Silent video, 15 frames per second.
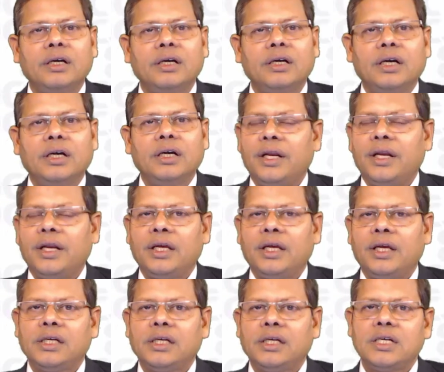any
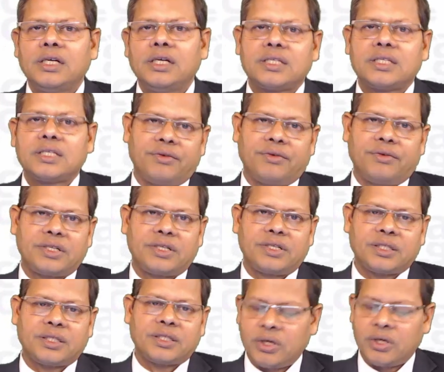service tax
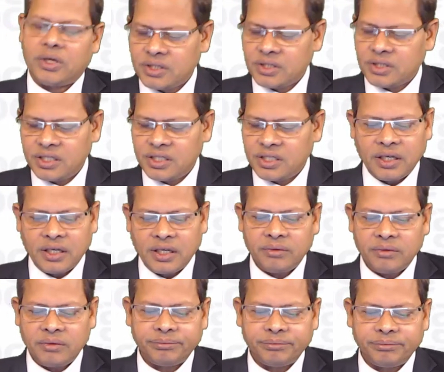because it is under
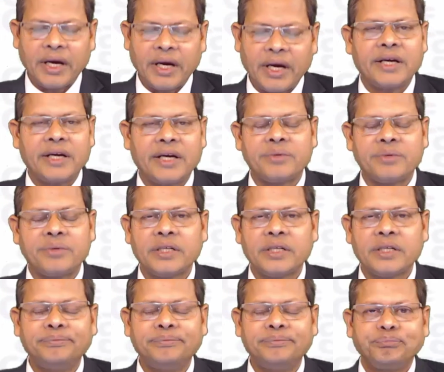mega exemption.
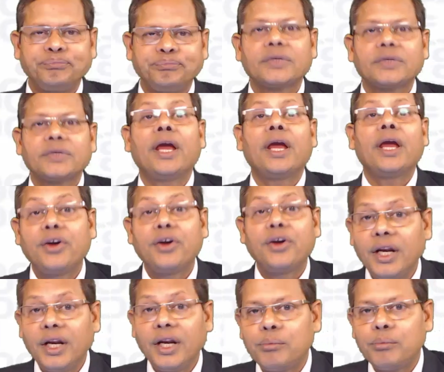Entry
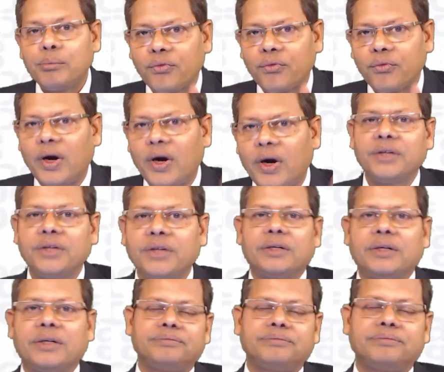number 41.
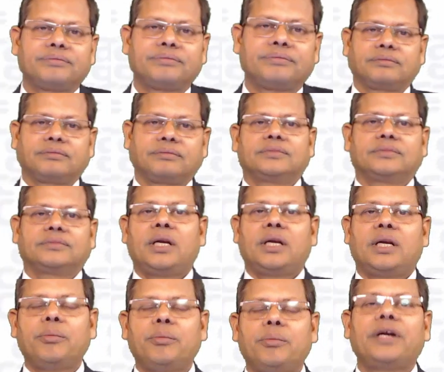
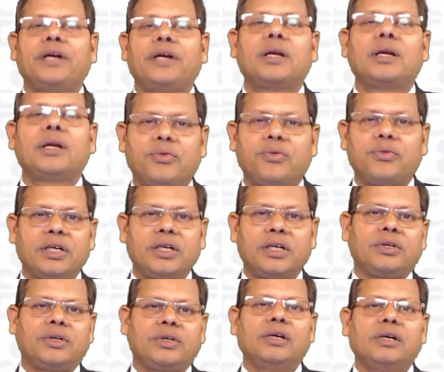Remember entry number 41.
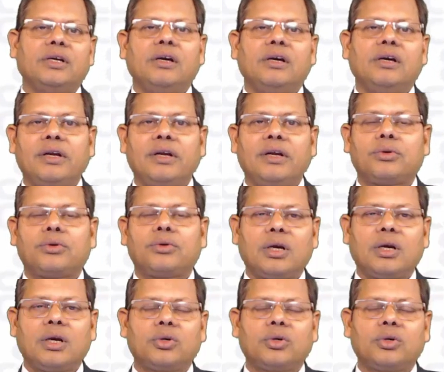When you talk
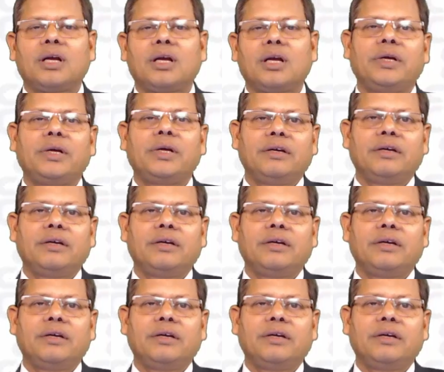about RBI,